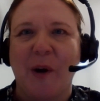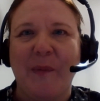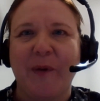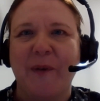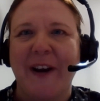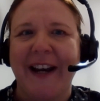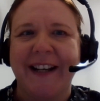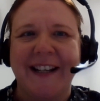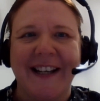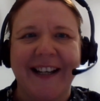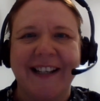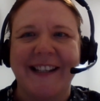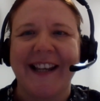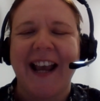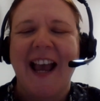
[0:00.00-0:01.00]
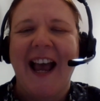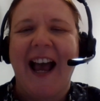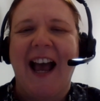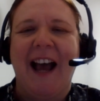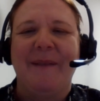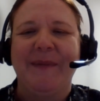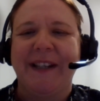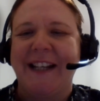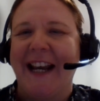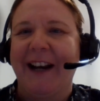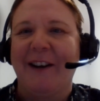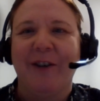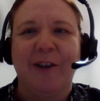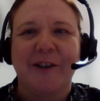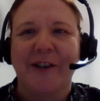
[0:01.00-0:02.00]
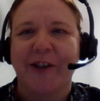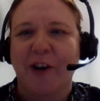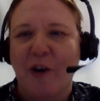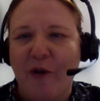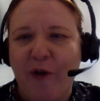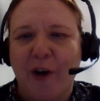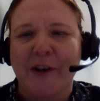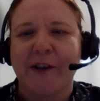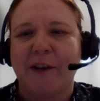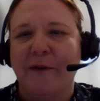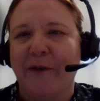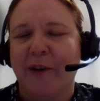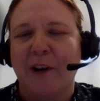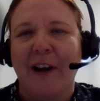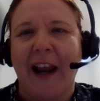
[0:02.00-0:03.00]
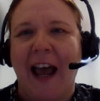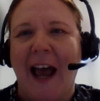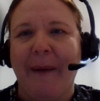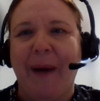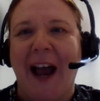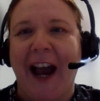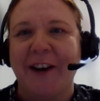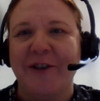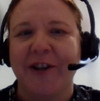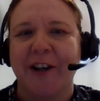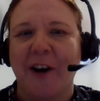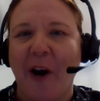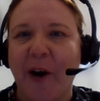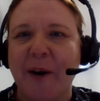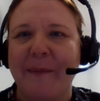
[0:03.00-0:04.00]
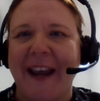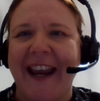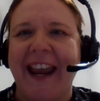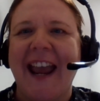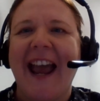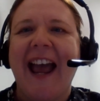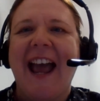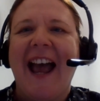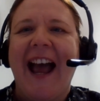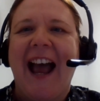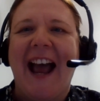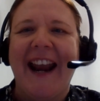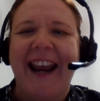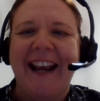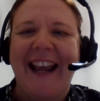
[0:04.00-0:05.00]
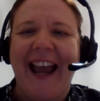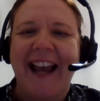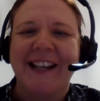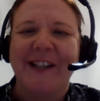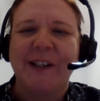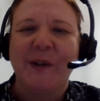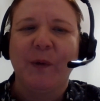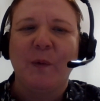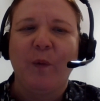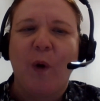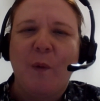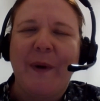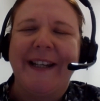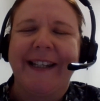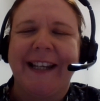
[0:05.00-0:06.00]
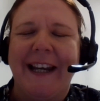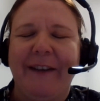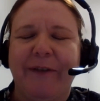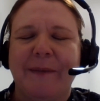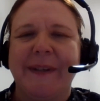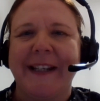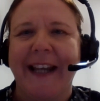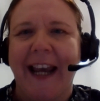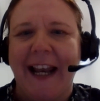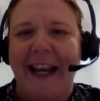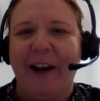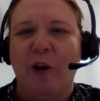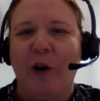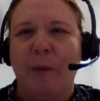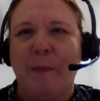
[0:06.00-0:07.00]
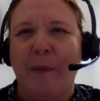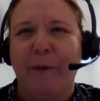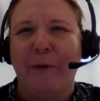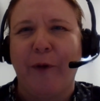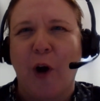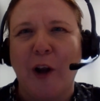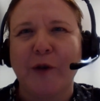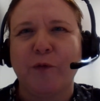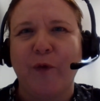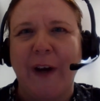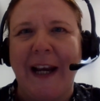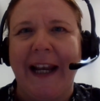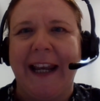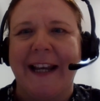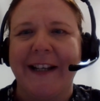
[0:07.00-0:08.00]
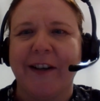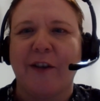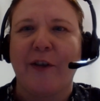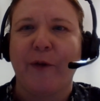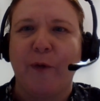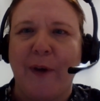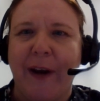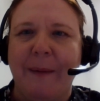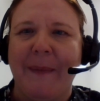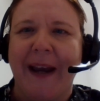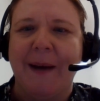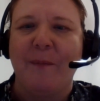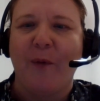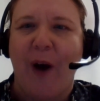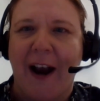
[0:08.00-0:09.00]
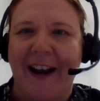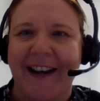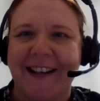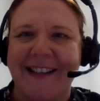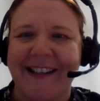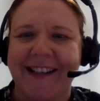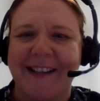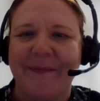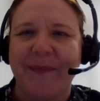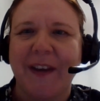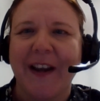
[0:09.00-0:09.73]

operators, stakeholders across the full hydrogen economy. And I guess what we see from scaling up falls really into three main brackets.